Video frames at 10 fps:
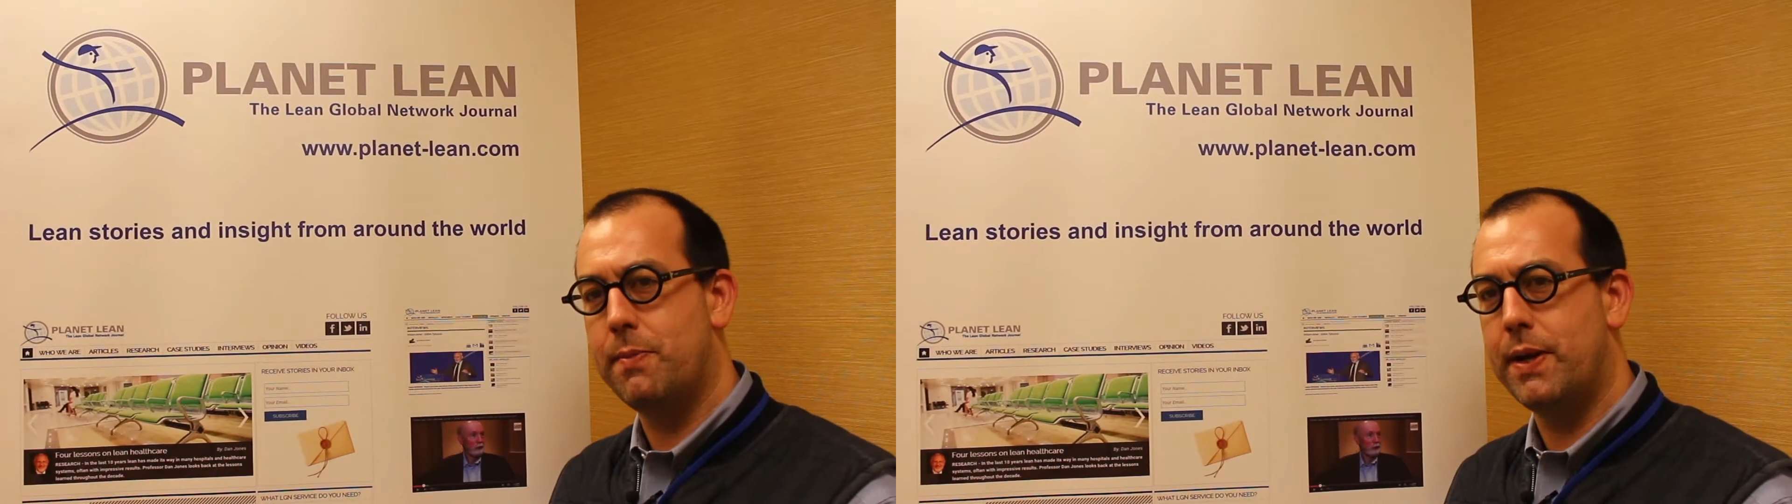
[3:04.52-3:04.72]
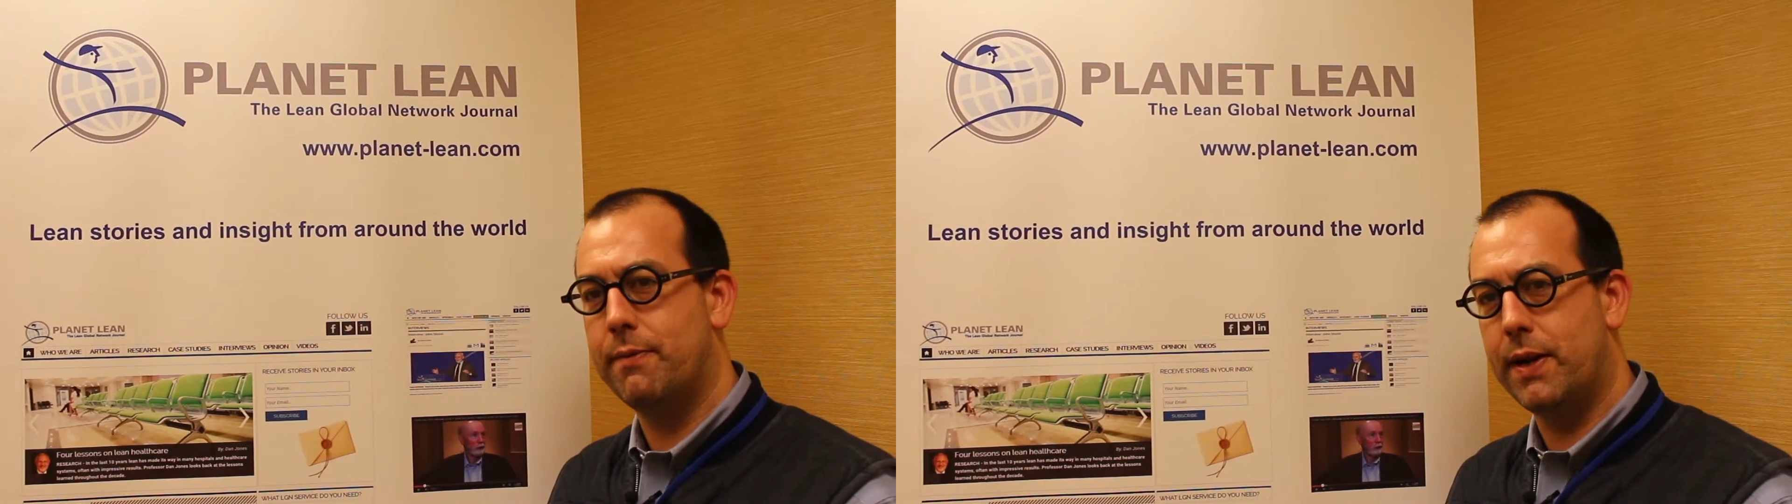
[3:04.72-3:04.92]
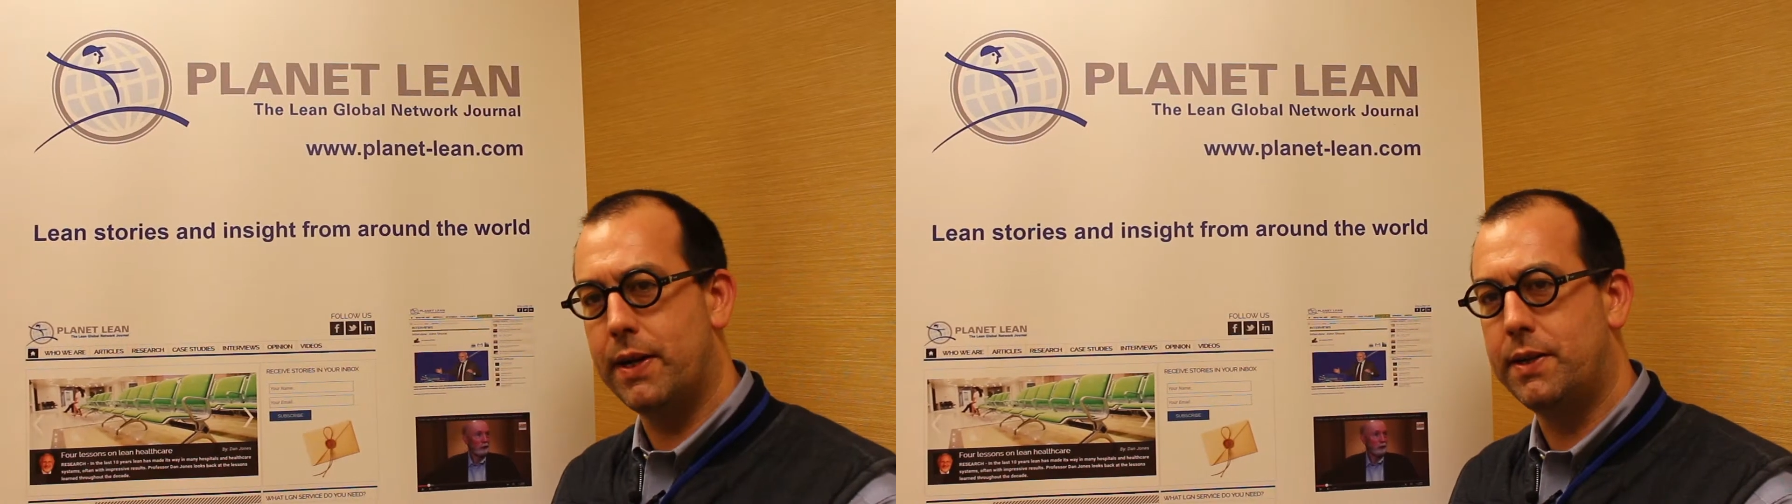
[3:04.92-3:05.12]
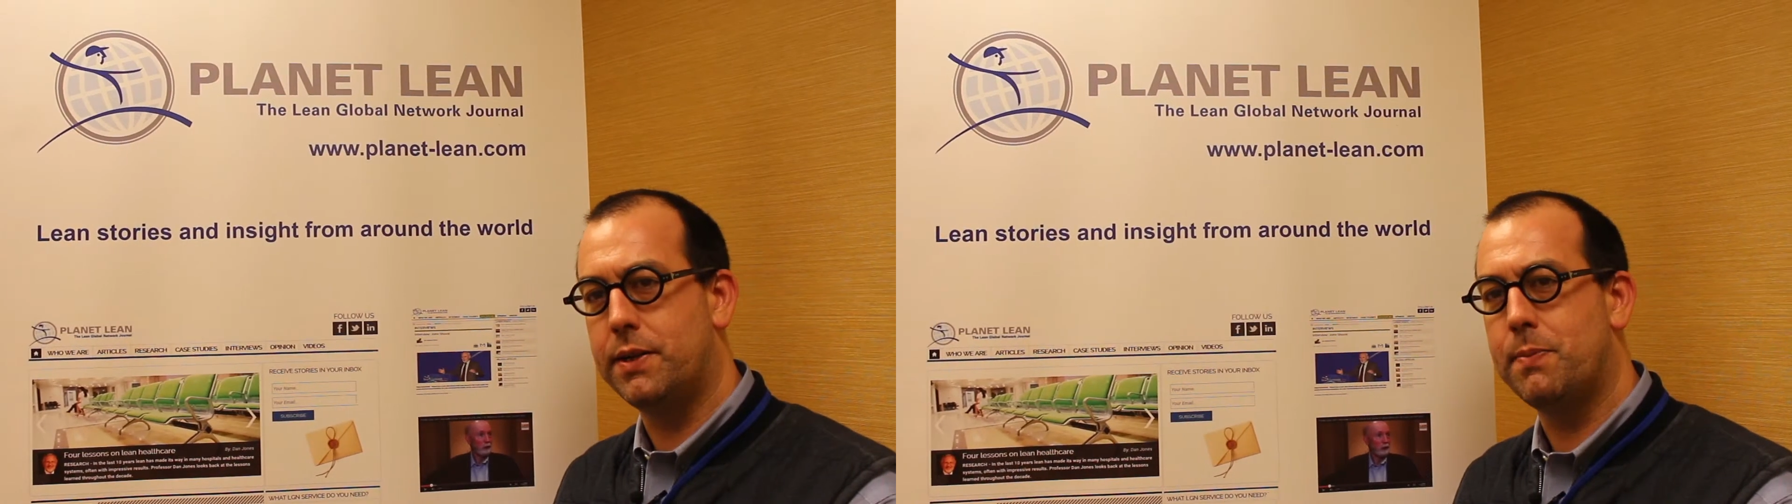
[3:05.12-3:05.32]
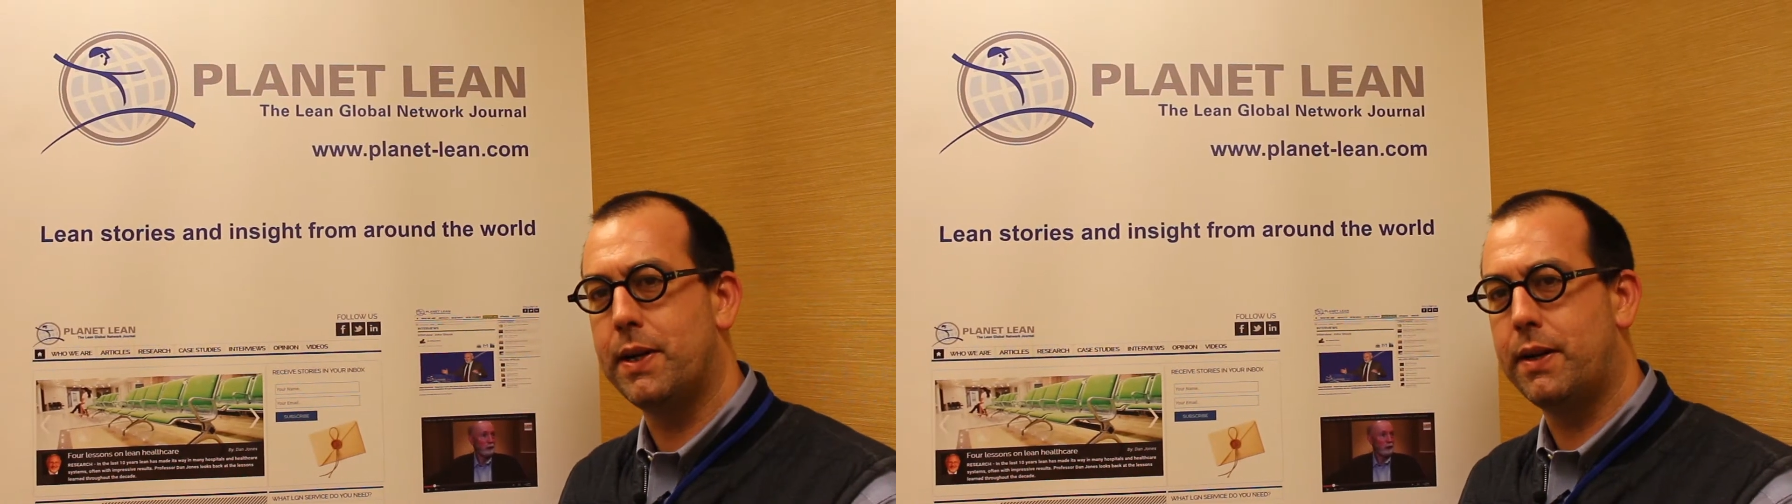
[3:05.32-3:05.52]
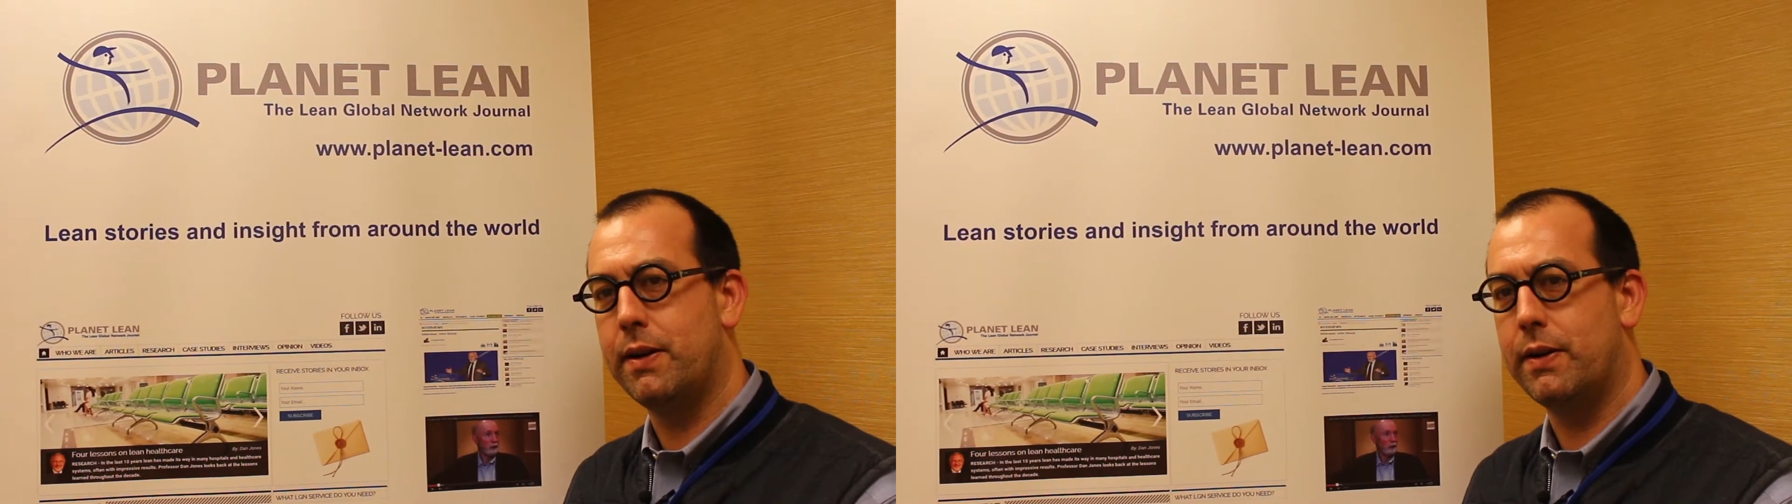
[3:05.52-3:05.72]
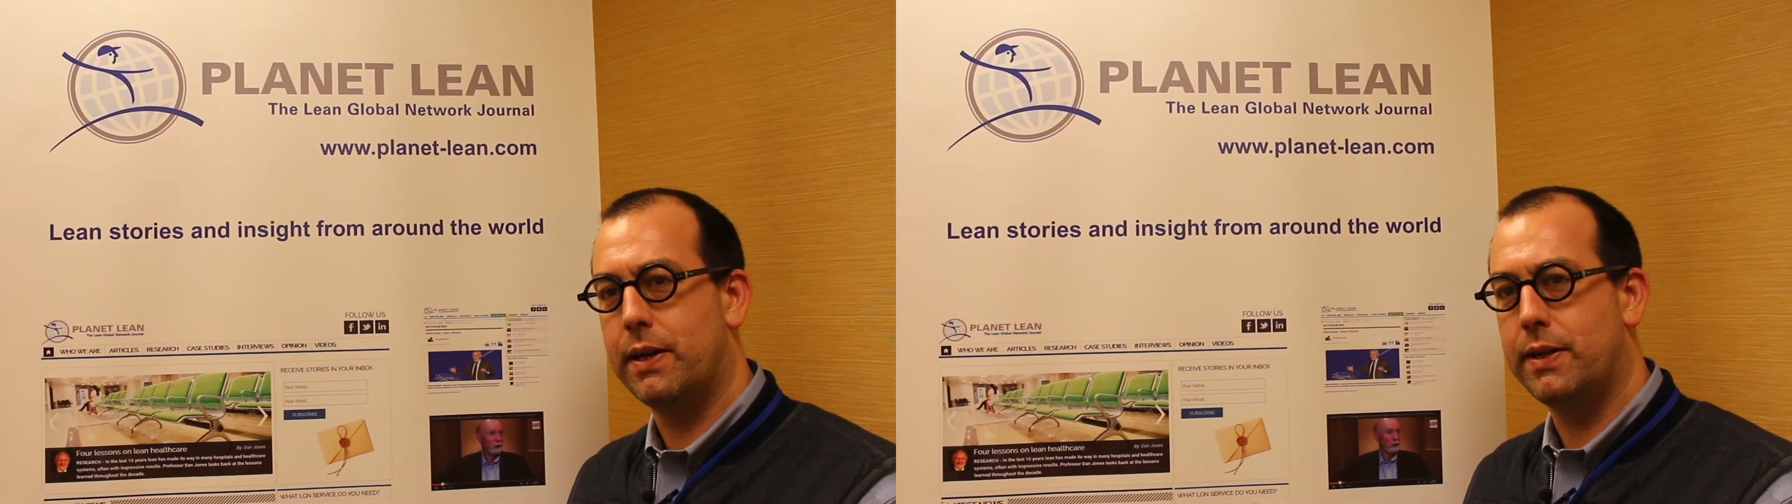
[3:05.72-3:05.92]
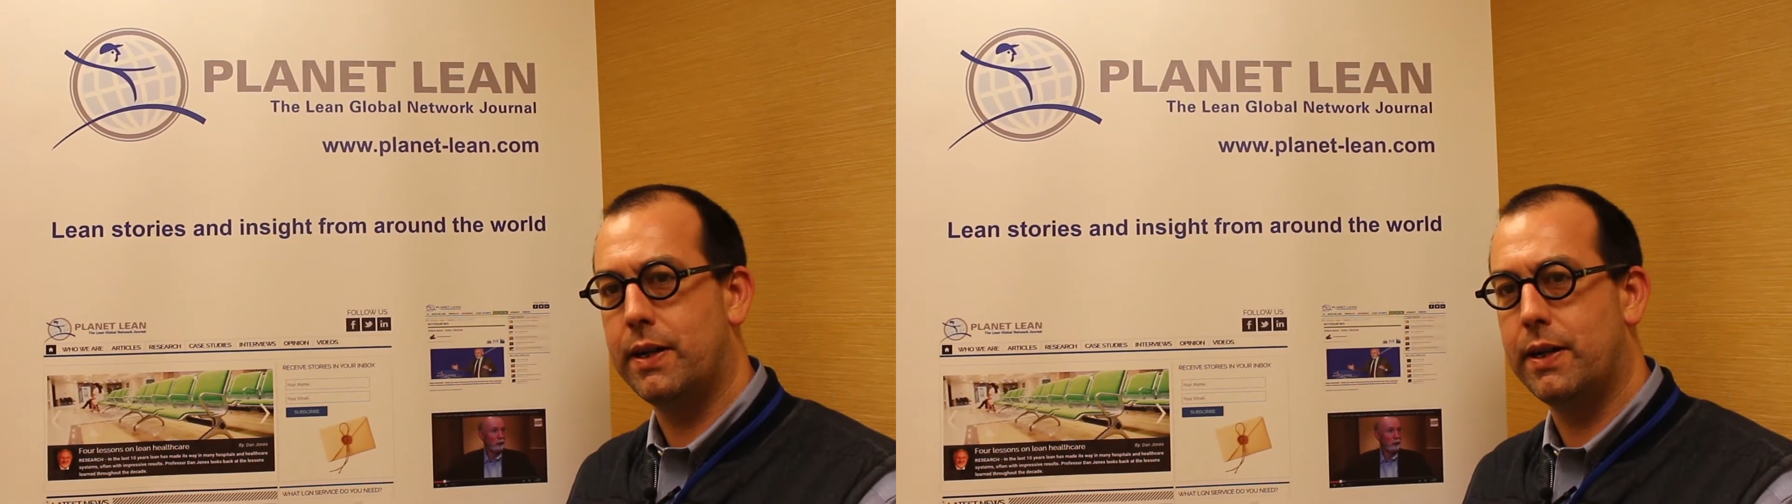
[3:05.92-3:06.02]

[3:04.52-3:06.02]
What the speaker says: to be invited to speak here at